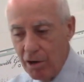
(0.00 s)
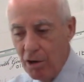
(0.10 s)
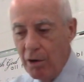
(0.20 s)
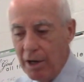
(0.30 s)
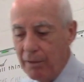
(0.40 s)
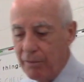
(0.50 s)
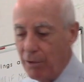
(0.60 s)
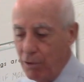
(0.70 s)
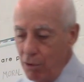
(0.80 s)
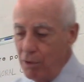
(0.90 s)
knowing
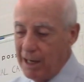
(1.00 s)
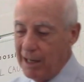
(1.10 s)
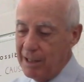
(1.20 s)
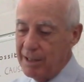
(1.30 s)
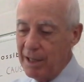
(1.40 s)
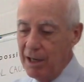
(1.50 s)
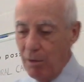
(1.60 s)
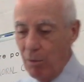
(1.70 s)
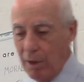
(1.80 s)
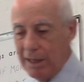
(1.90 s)
who He is,
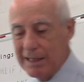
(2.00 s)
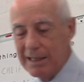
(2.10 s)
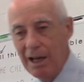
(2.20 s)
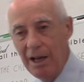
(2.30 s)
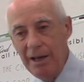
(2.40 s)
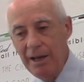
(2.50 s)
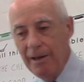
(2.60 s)
what He's done,